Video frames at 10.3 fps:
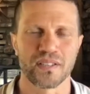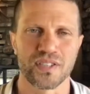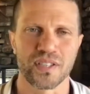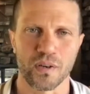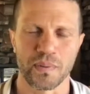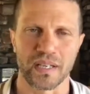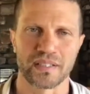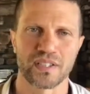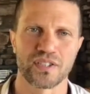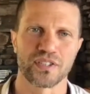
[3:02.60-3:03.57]
Qigong
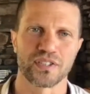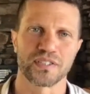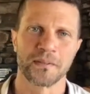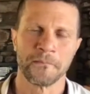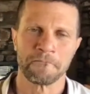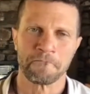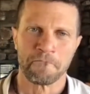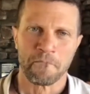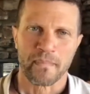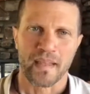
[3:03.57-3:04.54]
practitioner.
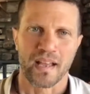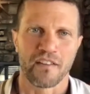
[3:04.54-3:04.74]
And